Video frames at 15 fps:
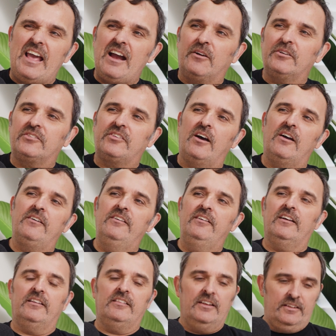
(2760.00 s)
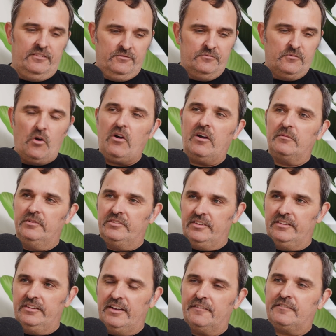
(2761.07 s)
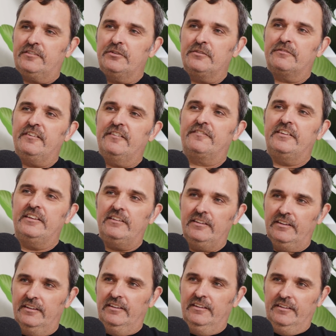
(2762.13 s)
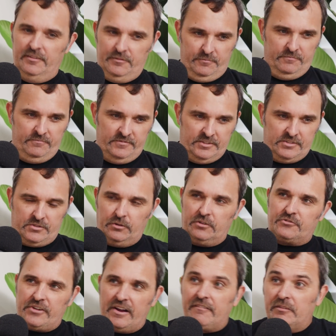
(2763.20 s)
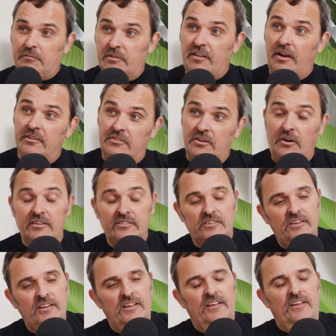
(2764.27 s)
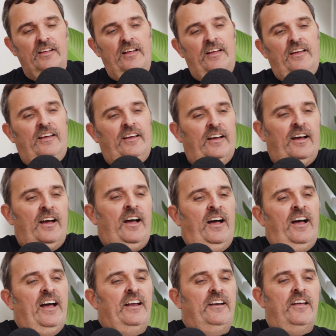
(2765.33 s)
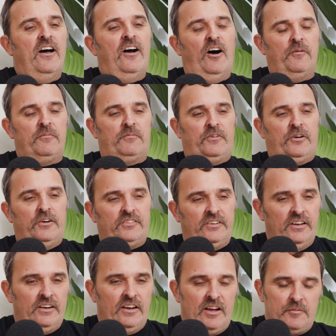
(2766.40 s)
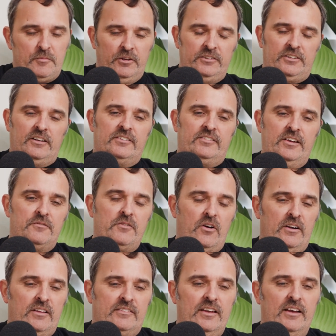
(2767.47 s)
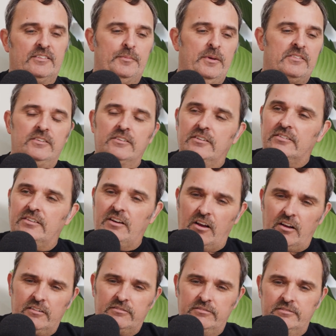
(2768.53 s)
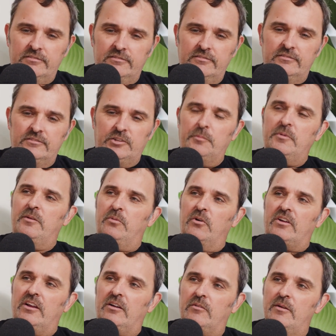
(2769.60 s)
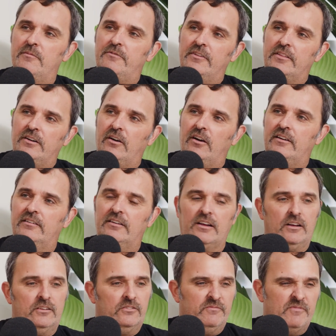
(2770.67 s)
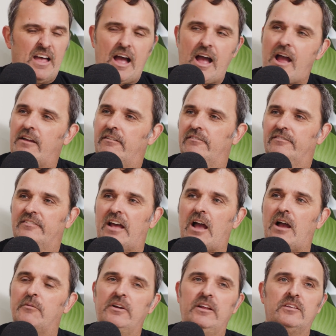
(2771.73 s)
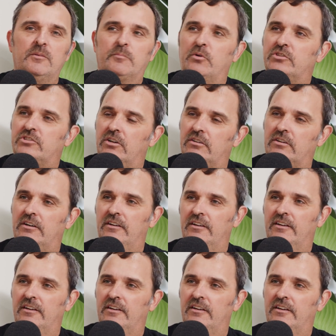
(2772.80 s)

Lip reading: hour or so, and then Ryan was in the F250, just sort of travelling with those guys. And I'm cruising into Emerald, and I send Ryan a text message, and I said, do you want me to book you a room for the night? And he goes, no, we need to push on.